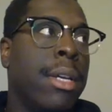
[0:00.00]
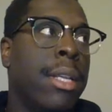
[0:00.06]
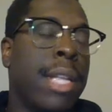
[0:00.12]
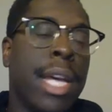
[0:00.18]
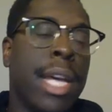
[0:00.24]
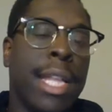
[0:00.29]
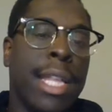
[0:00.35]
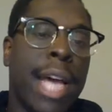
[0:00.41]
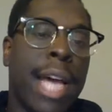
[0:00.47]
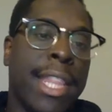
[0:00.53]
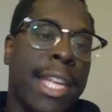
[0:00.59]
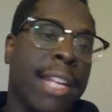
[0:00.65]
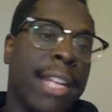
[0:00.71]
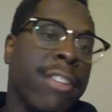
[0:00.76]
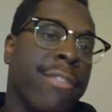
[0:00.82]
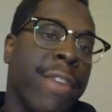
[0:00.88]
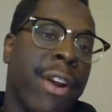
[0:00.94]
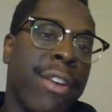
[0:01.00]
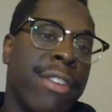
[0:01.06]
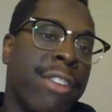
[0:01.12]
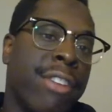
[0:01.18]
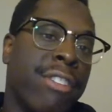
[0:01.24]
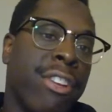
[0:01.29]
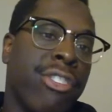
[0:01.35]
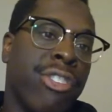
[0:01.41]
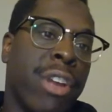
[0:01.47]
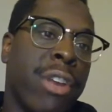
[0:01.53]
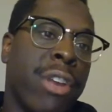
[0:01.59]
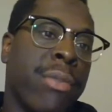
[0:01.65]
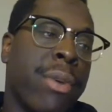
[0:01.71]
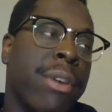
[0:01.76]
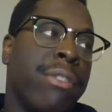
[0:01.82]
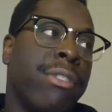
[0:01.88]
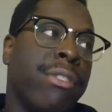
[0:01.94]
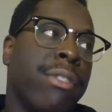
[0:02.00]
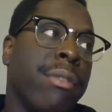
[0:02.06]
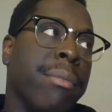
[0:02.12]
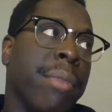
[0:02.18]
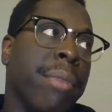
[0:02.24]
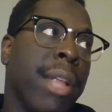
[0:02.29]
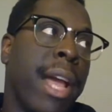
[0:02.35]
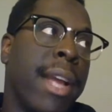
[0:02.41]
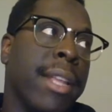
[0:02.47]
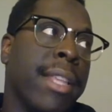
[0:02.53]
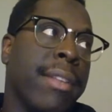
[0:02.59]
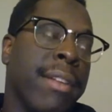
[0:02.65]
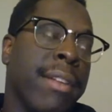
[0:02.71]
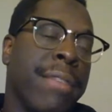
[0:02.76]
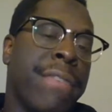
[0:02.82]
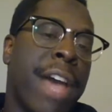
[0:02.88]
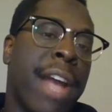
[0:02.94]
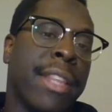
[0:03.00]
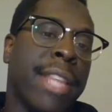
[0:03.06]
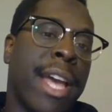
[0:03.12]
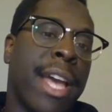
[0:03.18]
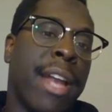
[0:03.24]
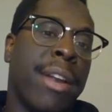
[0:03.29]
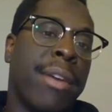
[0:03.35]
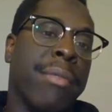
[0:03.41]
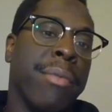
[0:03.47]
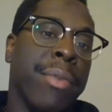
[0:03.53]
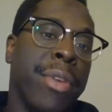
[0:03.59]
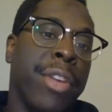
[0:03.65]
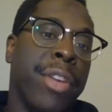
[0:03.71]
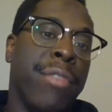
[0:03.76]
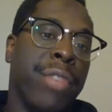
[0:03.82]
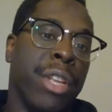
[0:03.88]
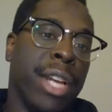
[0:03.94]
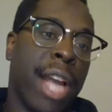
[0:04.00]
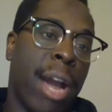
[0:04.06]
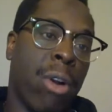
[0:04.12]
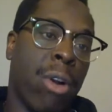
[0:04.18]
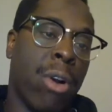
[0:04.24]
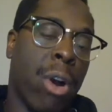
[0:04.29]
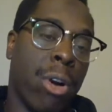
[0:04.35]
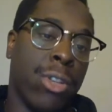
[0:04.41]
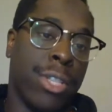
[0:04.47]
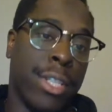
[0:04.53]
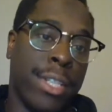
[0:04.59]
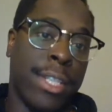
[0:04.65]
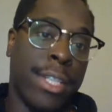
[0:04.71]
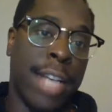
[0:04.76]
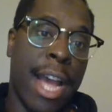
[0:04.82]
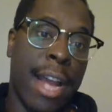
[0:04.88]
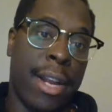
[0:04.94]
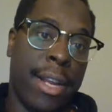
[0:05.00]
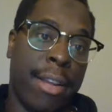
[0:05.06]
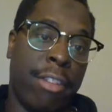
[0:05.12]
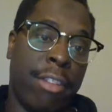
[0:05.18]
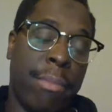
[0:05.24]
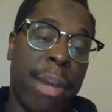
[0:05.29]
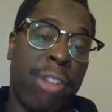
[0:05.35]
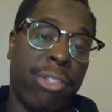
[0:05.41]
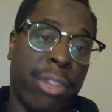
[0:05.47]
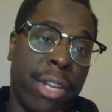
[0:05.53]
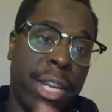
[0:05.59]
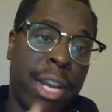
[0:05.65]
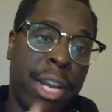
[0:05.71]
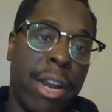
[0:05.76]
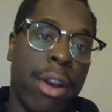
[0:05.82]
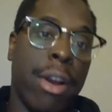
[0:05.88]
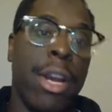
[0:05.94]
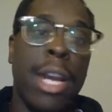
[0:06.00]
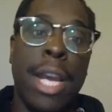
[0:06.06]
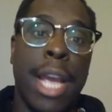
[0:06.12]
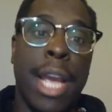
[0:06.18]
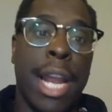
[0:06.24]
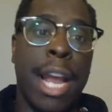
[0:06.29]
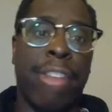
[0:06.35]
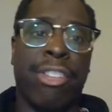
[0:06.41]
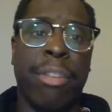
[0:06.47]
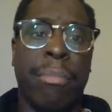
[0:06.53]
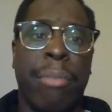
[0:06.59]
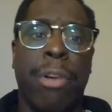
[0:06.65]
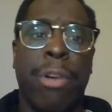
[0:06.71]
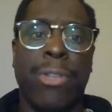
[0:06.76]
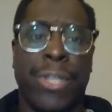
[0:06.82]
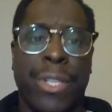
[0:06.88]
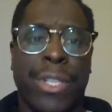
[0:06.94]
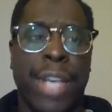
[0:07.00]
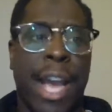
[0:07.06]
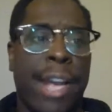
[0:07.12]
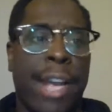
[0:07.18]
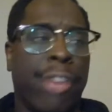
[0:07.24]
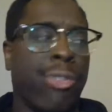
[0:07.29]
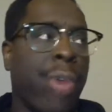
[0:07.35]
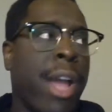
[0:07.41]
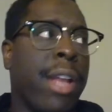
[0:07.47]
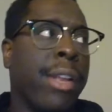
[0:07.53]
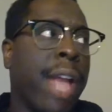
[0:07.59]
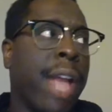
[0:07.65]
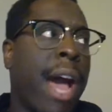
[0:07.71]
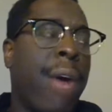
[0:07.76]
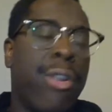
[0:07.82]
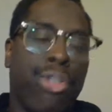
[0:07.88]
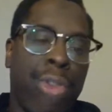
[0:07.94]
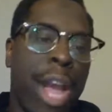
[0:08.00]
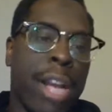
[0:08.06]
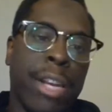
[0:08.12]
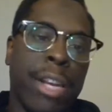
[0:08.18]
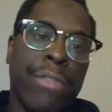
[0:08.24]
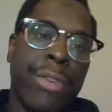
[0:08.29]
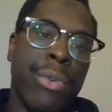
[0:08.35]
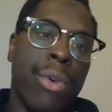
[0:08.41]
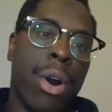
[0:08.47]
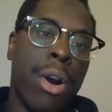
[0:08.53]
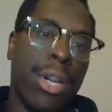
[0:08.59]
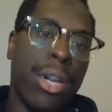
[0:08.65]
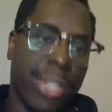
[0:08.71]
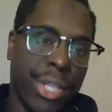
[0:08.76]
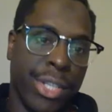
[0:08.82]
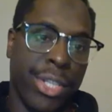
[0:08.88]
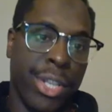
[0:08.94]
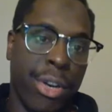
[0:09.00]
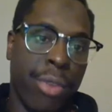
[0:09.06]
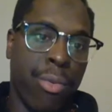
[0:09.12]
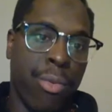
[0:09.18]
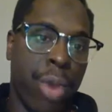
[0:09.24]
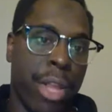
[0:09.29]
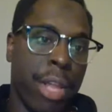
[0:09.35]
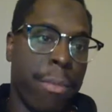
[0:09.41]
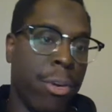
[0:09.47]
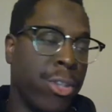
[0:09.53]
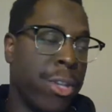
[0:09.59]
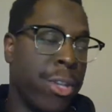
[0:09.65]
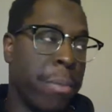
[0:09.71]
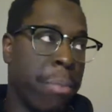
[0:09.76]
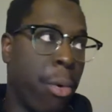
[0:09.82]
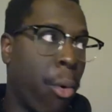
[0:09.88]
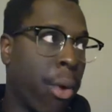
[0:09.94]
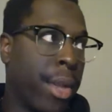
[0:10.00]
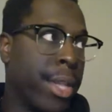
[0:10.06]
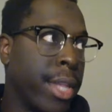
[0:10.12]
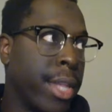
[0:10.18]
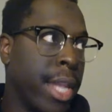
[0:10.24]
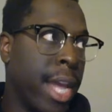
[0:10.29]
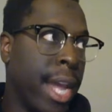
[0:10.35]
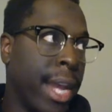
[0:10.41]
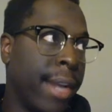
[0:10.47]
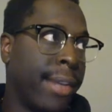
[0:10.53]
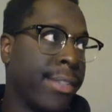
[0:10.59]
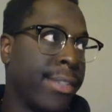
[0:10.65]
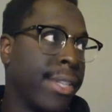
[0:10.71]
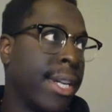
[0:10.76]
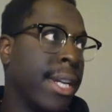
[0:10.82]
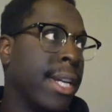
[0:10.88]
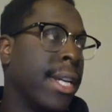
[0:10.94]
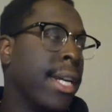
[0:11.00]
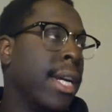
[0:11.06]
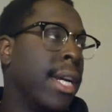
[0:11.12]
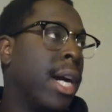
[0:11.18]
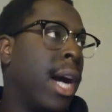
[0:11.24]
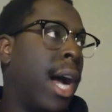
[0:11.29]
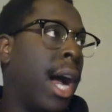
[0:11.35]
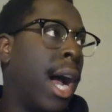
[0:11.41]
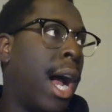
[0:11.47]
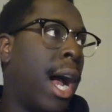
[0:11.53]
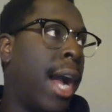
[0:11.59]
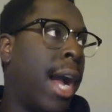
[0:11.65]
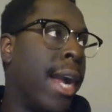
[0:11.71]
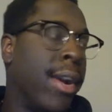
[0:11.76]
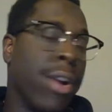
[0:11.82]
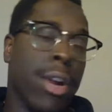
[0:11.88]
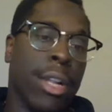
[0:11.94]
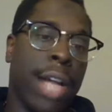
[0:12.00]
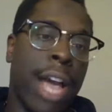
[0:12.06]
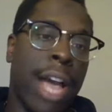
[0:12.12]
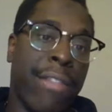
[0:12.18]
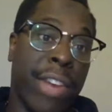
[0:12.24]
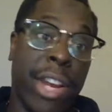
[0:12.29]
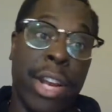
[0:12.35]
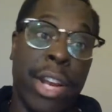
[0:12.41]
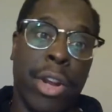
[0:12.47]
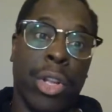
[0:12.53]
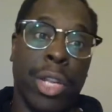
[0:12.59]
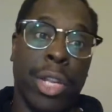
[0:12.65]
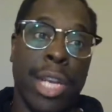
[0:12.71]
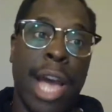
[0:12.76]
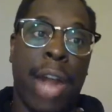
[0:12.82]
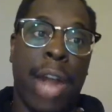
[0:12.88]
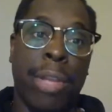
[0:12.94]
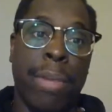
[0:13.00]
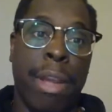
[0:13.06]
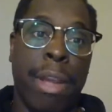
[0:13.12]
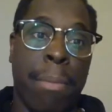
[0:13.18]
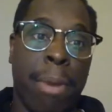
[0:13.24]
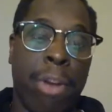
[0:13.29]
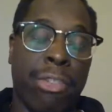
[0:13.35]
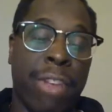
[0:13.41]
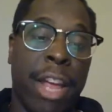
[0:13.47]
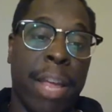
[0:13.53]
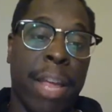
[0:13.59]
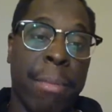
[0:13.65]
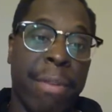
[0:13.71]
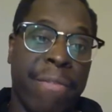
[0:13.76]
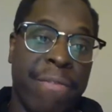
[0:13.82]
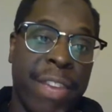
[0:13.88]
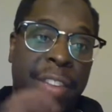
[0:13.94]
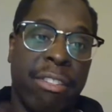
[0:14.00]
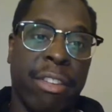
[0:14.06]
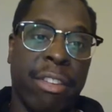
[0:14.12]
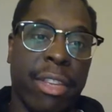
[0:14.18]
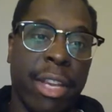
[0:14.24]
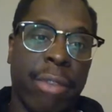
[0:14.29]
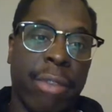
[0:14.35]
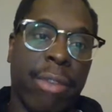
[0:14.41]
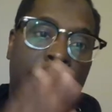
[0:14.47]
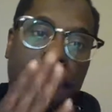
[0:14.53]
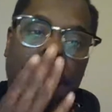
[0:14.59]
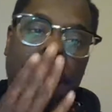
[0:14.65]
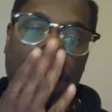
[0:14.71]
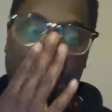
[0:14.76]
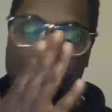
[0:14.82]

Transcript: I think it's very disingenuous. Like the fact that you look at our society, especially here, and actually most societies, right? How attractive you are is considered one of the most important things in your life. It could not only be your personality, but physically, right?